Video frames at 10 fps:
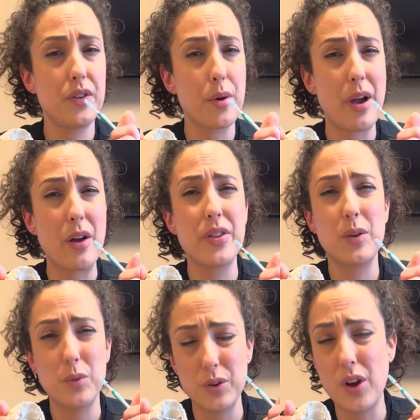your mouth and
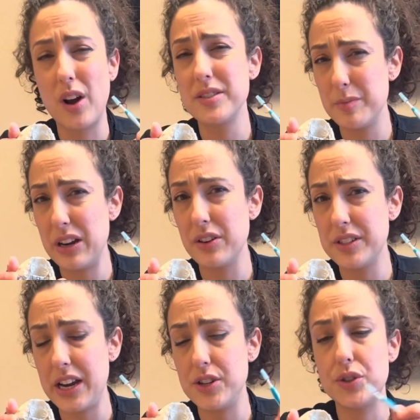it will cause some
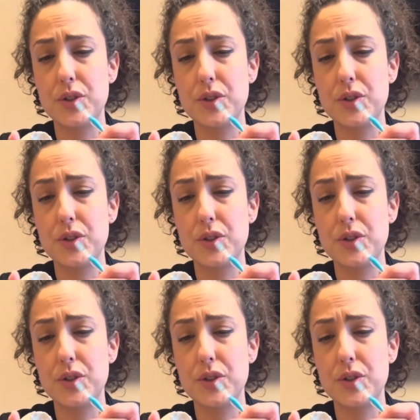irritation.